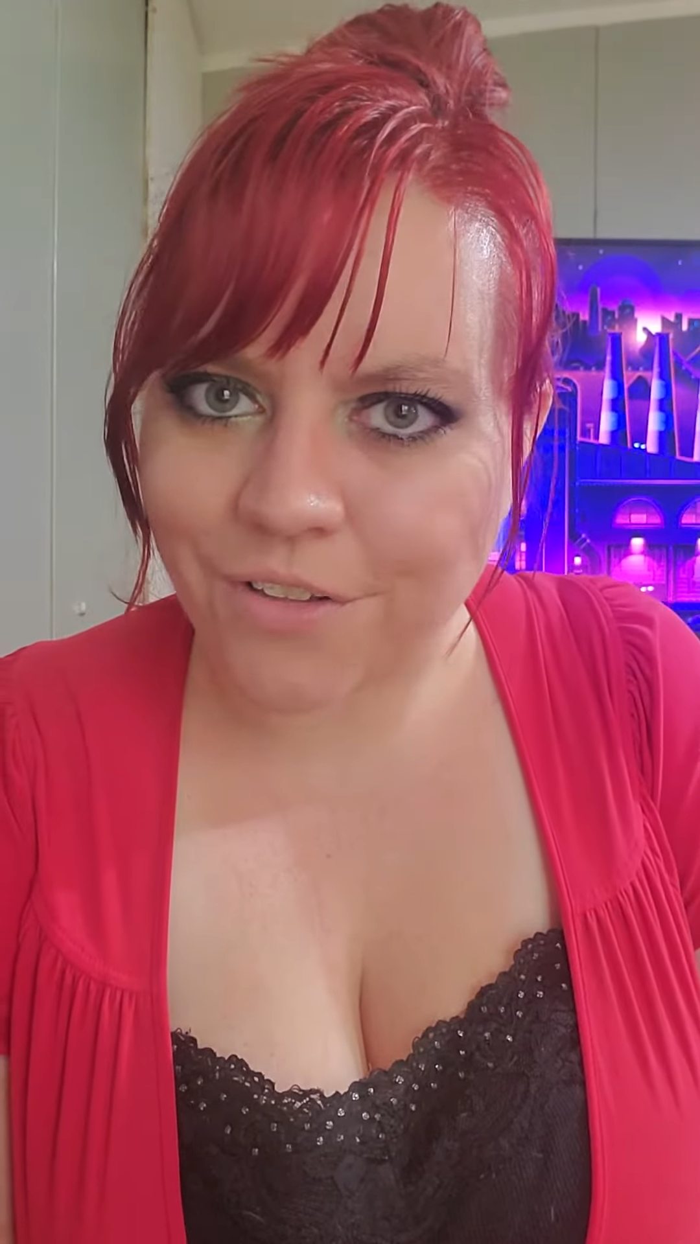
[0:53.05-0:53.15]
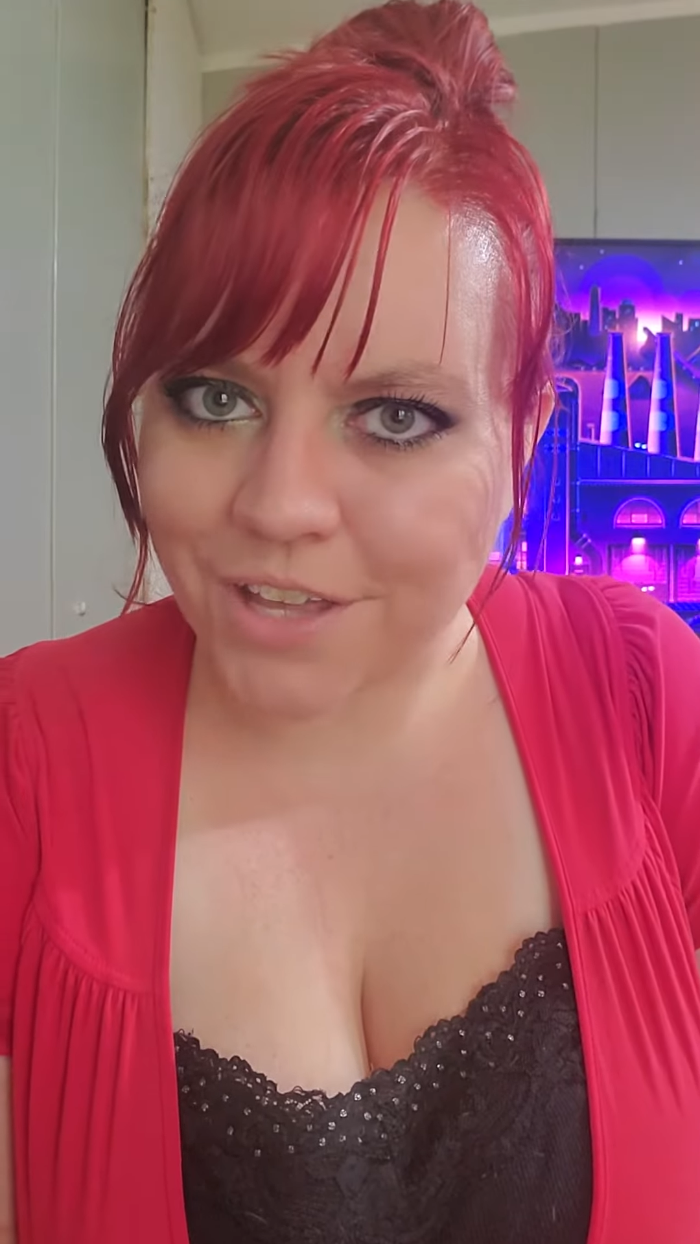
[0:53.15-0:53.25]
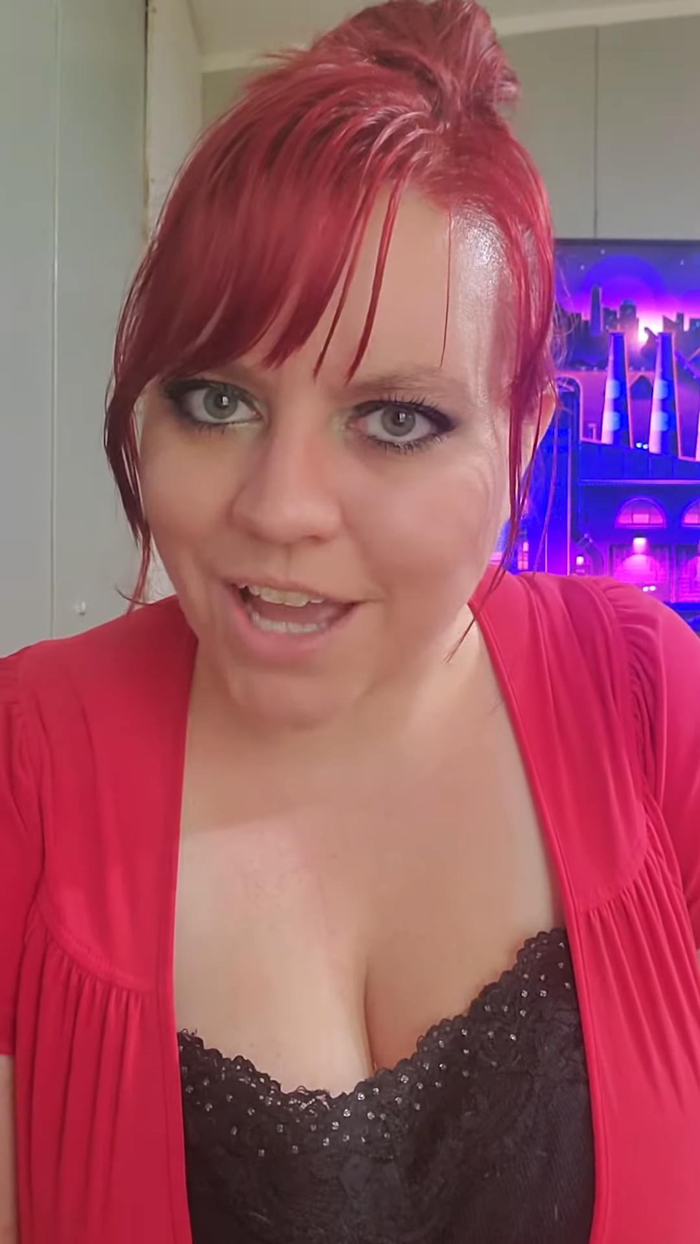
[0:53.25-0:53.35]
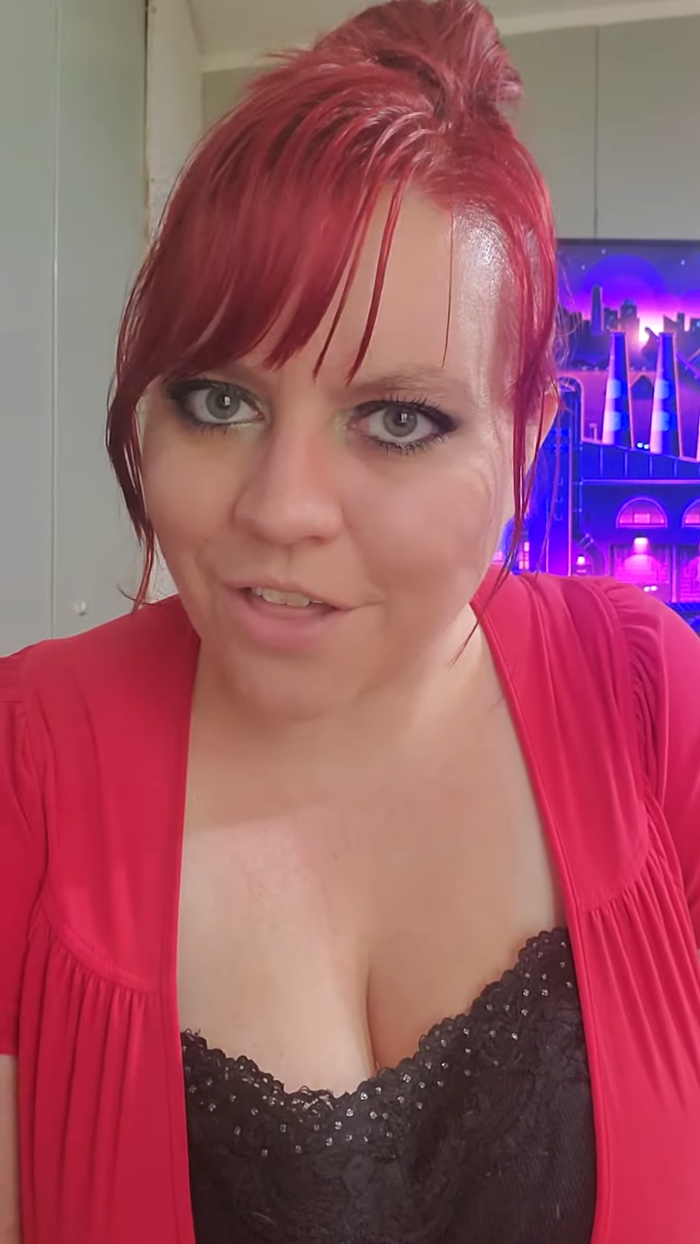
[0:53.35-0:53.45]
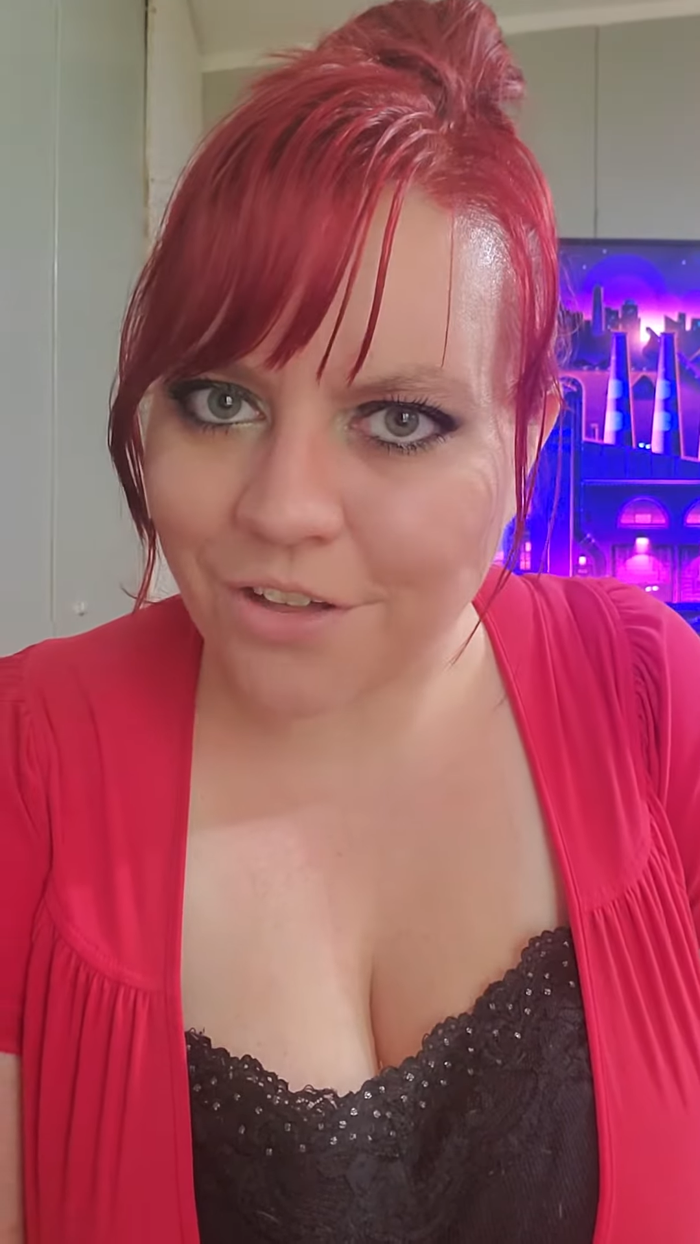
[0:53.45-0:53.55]

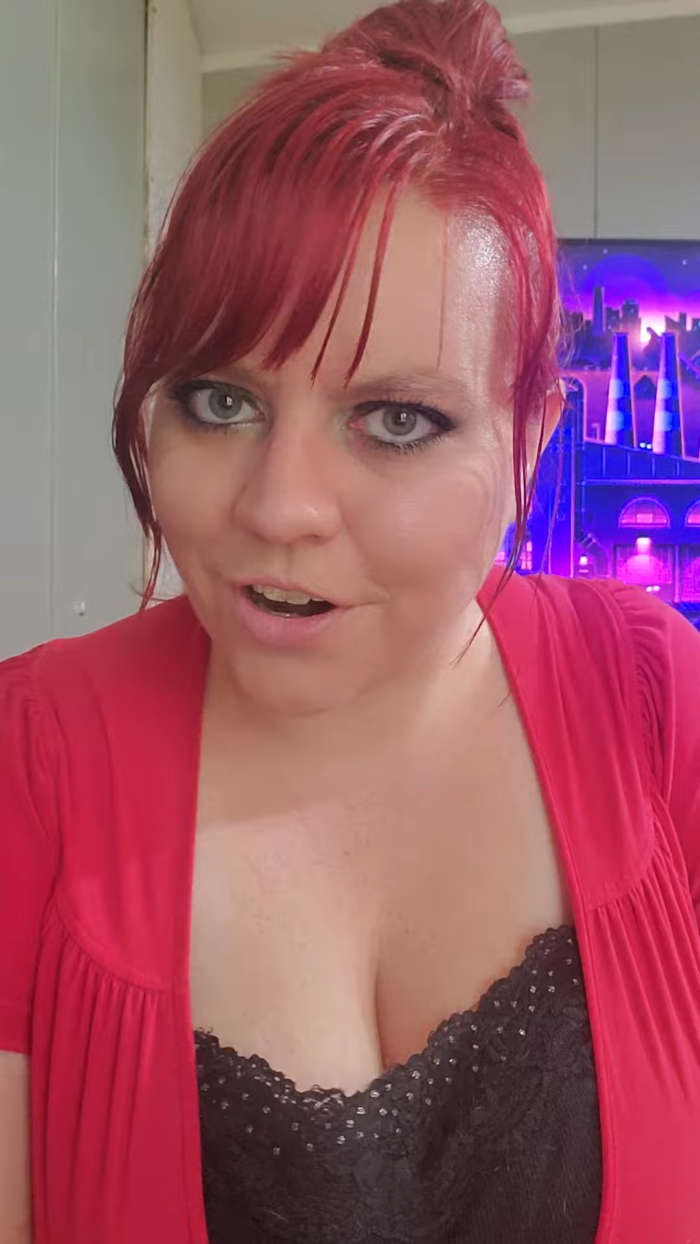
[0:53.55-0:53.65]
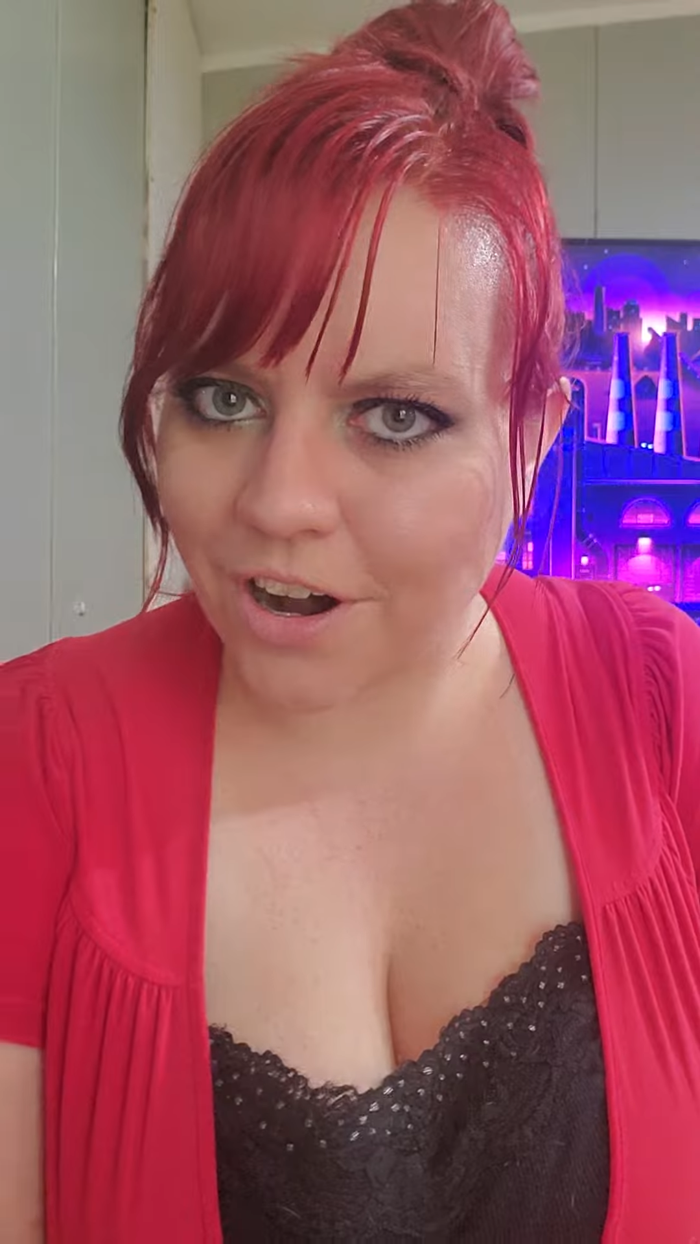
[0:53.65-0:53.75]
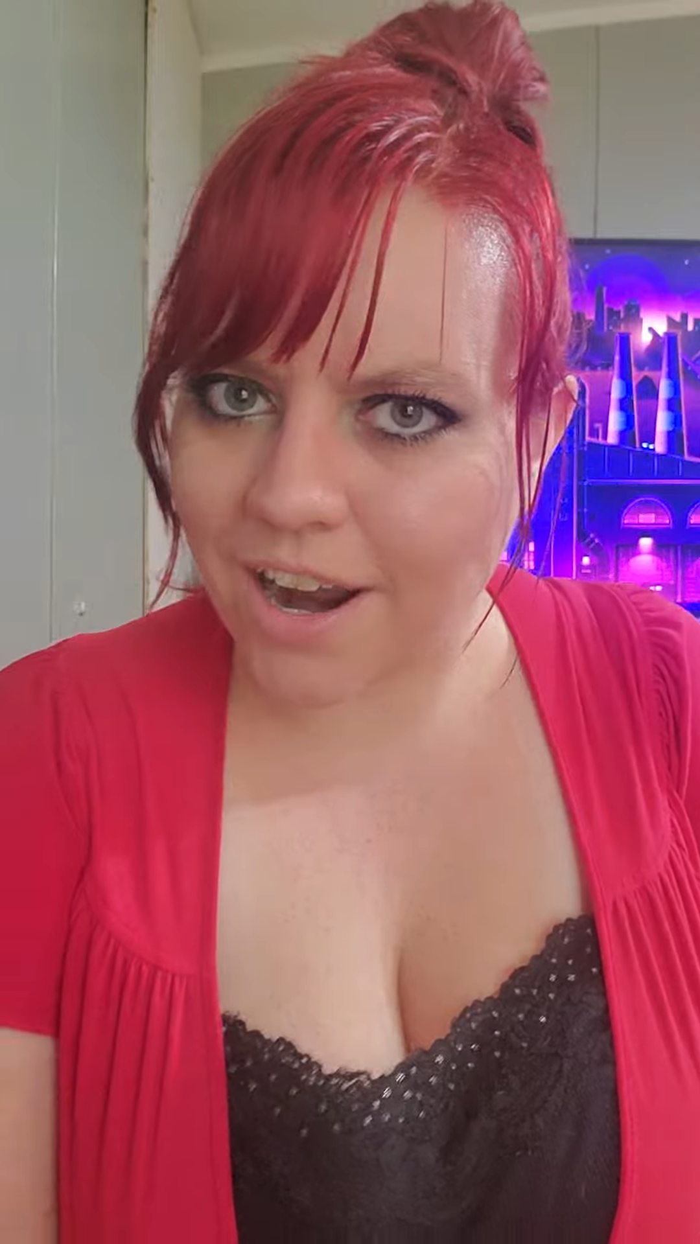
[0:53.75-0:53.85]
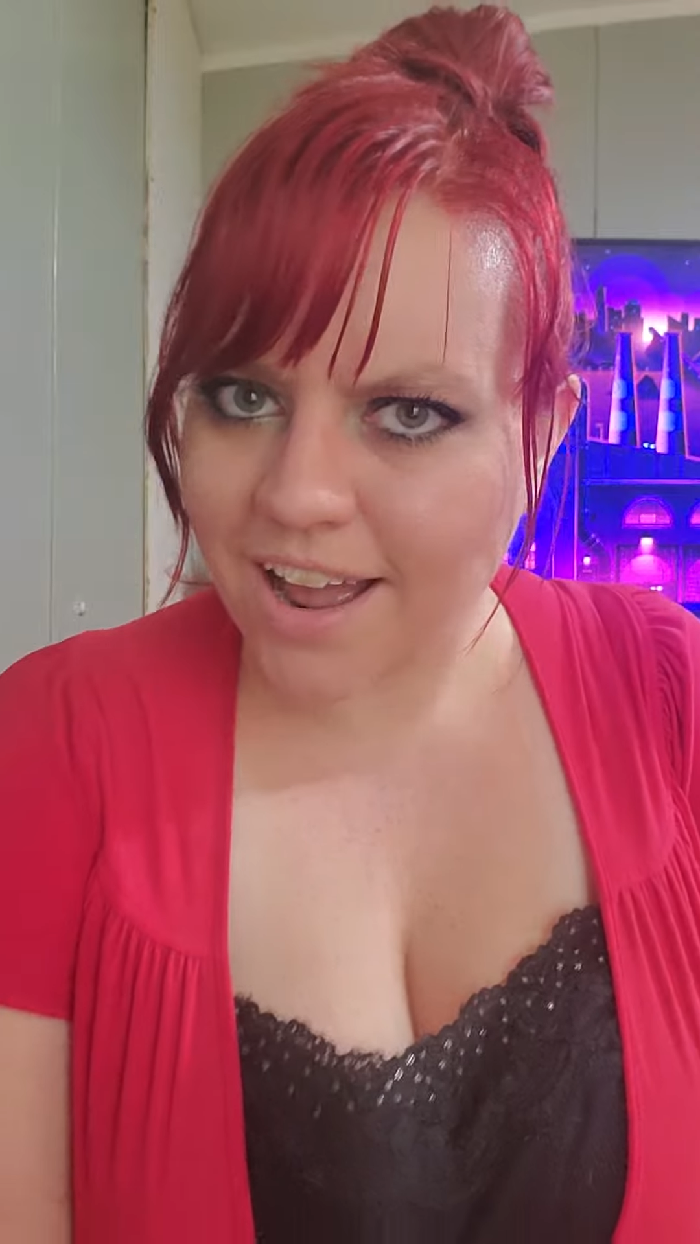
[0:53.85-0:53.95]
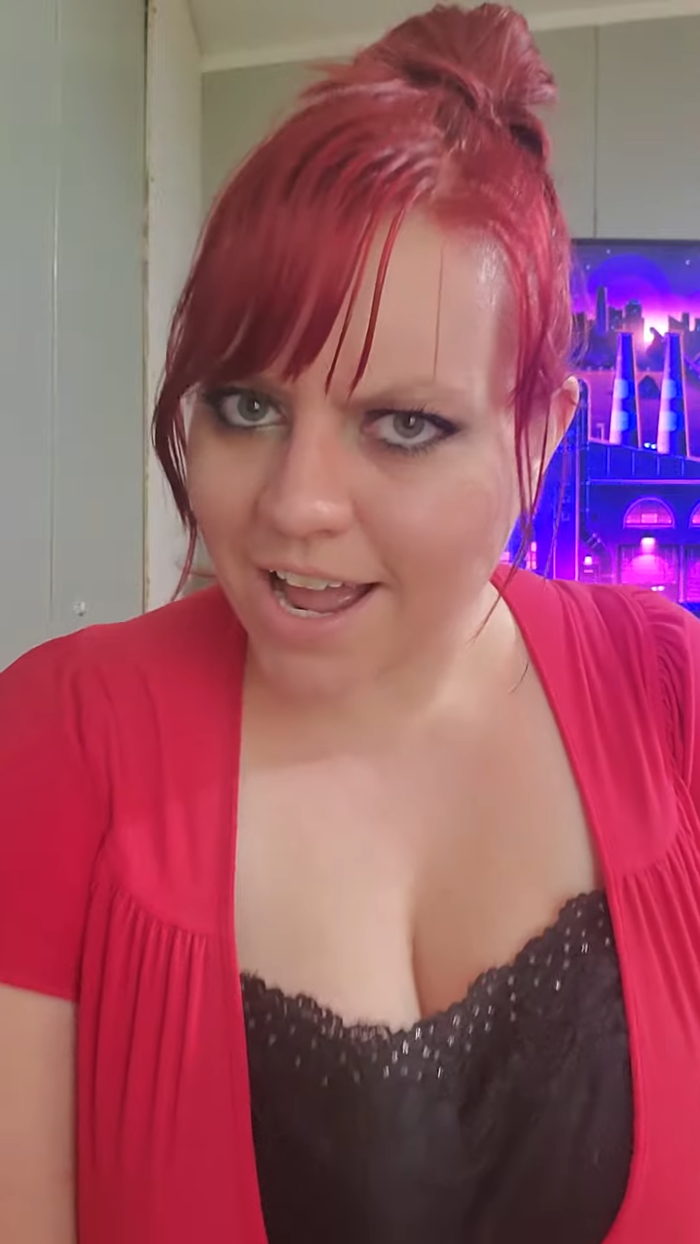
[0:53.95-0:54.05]
the other